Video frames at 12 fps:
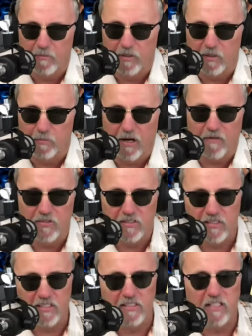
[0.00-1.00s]
but the
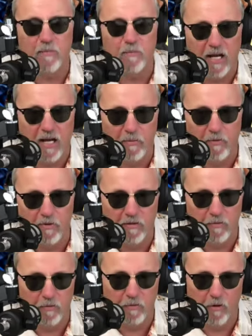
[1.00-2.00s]
prophecies in the Bible,
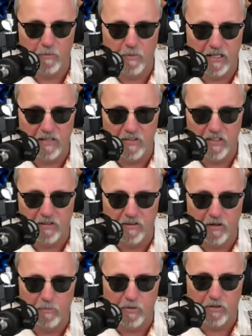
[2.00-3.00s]
and we wrote about even here in
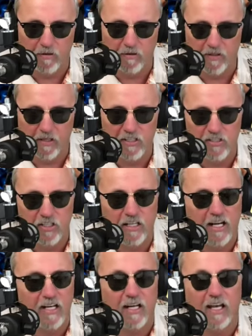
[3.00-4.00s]
our book, Revelation
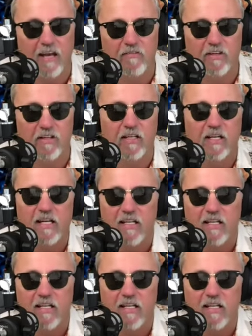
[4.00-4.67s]
9 11,